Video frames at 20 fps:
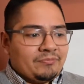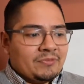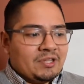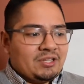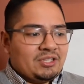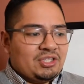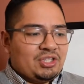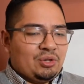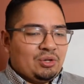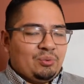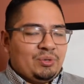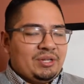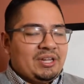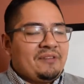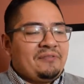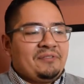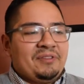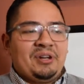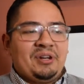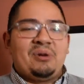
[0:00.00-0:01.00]
So we
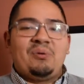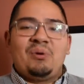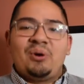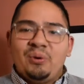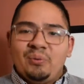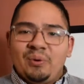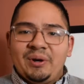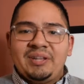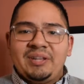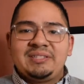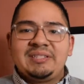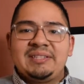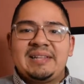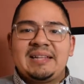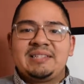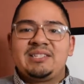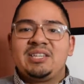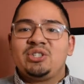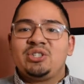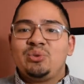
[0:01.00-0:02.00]
definitely don't want to run into
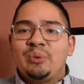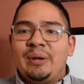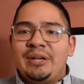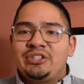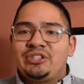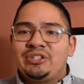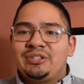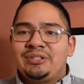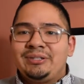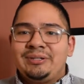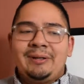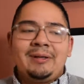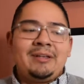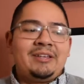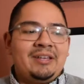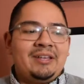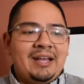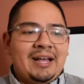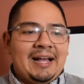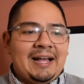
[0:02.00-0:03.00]
that situation.
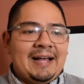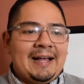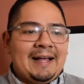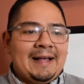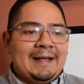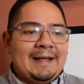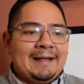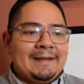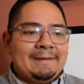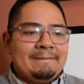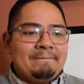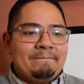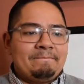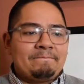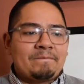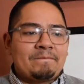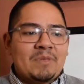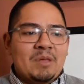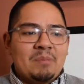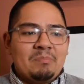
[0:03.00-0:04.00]

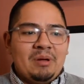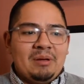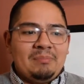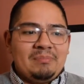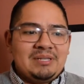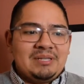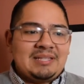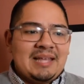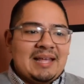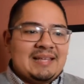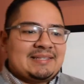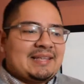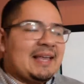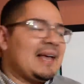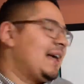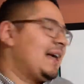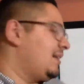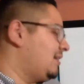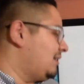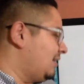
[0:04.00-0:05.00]
But besides
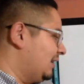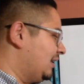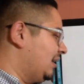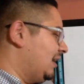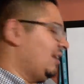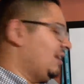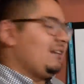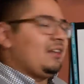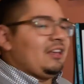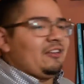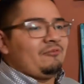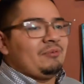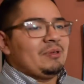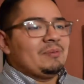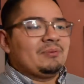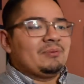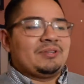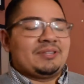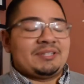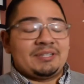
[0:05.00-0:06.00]
that, again, if
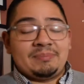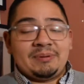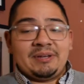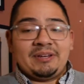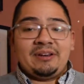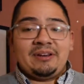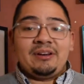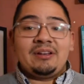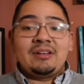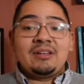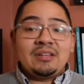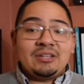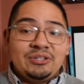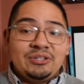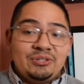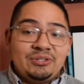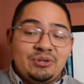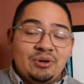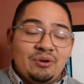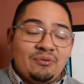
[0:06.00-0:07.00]
people disappear,
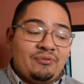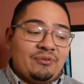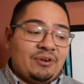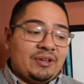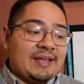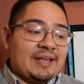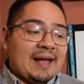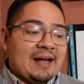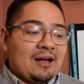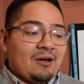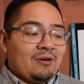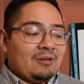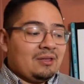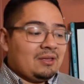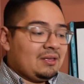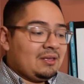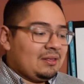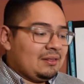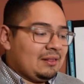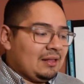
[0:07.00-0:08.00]
don't freak out.
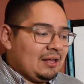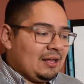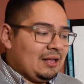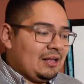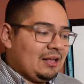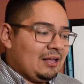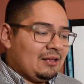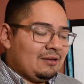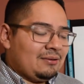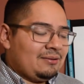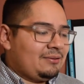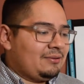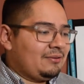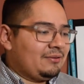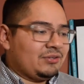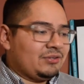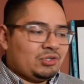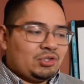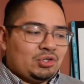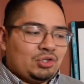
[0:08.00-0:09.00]

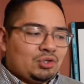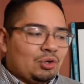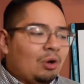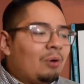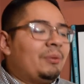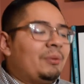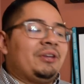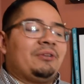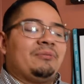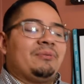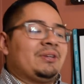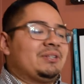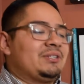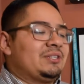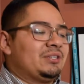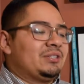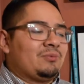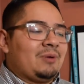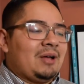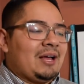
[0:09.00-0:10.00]
So many
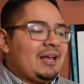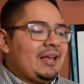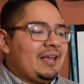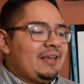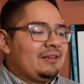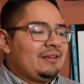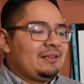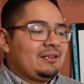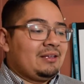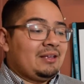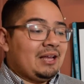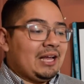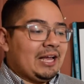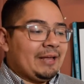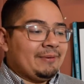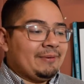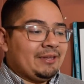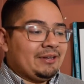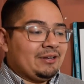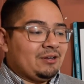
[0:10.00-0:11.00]
reasons why. I
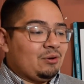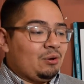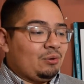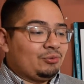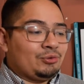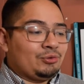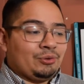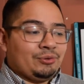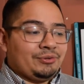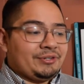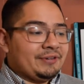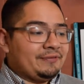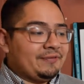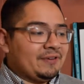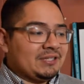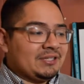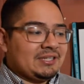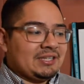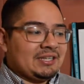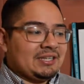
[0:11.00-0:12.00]
mean, cultural
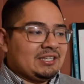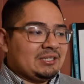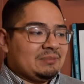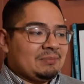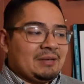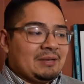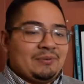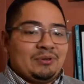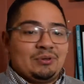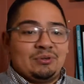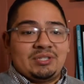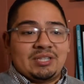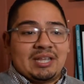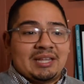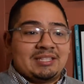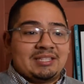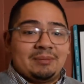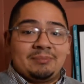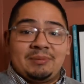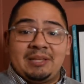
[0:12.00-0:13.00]
differences, maybe you
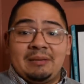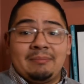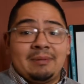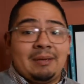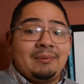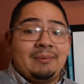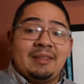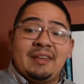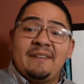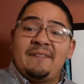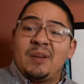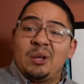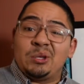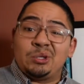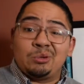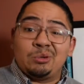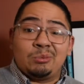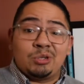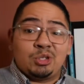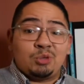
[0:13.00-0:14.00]
said something, maybe they felt
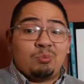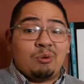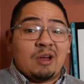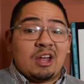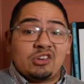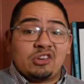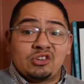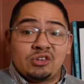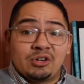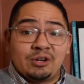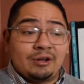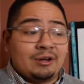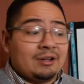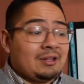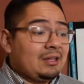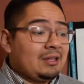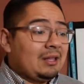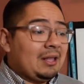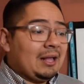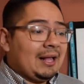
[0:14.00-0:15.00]
too much pressure,
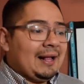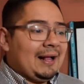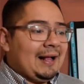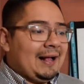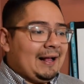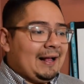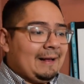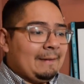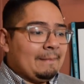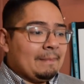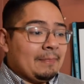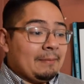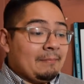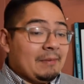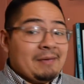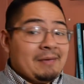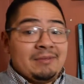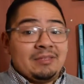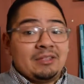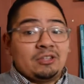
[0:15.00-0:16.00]

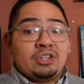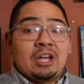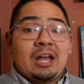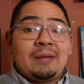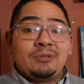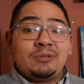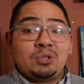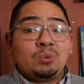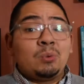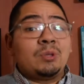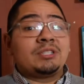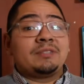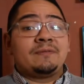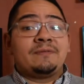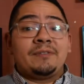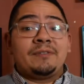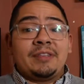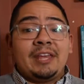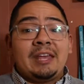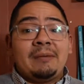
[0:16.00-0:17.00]
maybe the job just wasn't
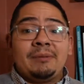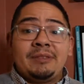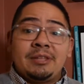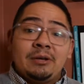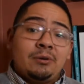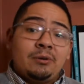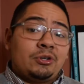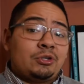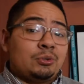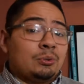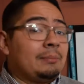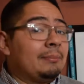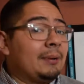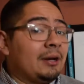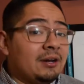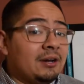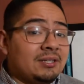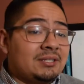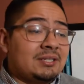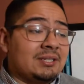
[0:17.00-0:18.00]
for them and they were too
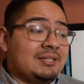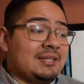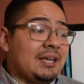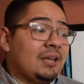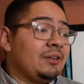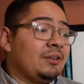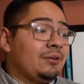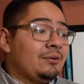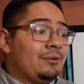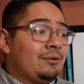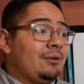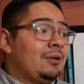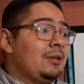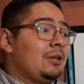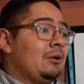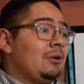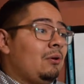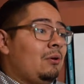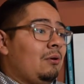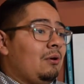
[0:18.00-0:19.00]
embarrassed to tell you,
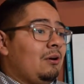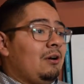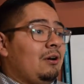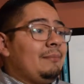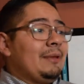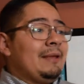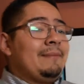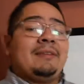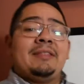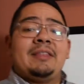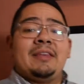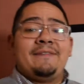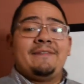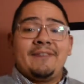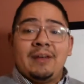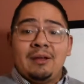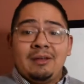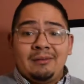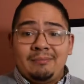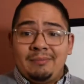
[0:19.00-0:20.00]
or maybe they
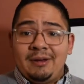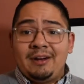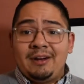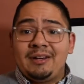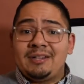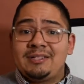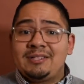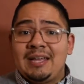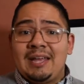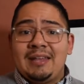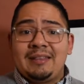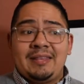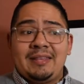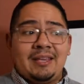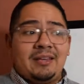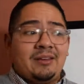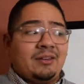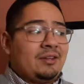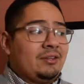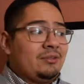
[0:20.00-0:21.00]
felt embarrassed that they
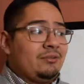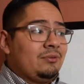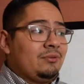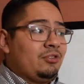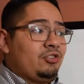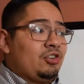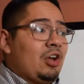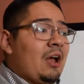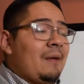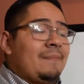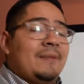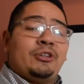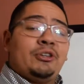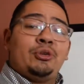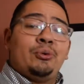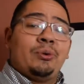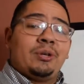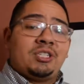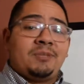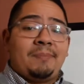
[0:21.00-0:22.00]
couldn't do the job that
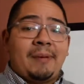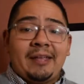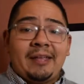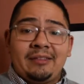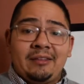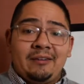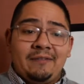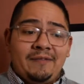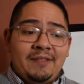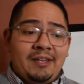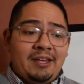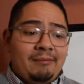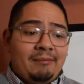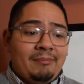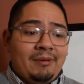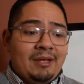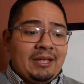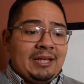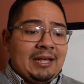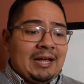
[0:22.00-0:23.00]
you expected of them.
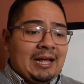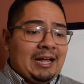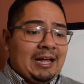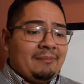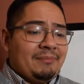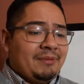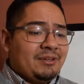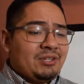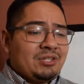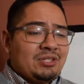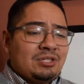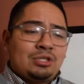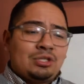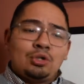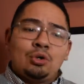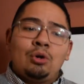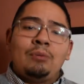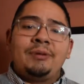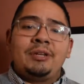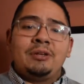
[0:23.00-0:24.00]
There's
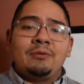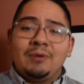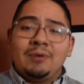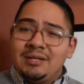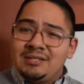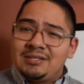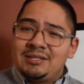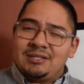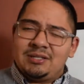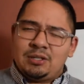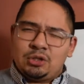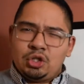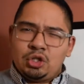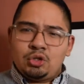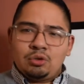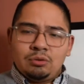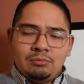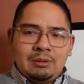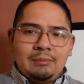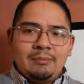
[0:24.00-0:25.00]
so many reasons, and
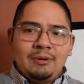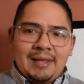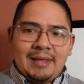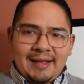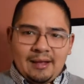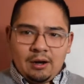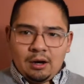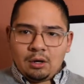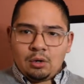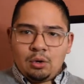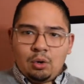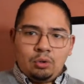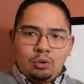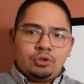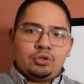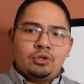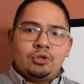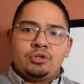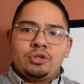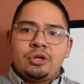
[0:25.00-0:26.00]
just remember, like, our
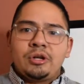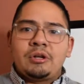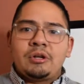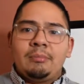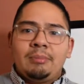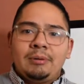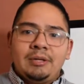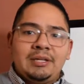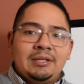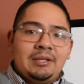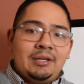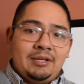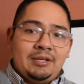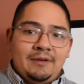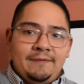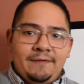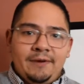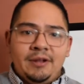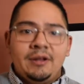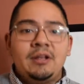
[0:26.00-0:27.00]
cultures are completely
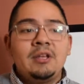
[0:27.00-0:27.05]
different.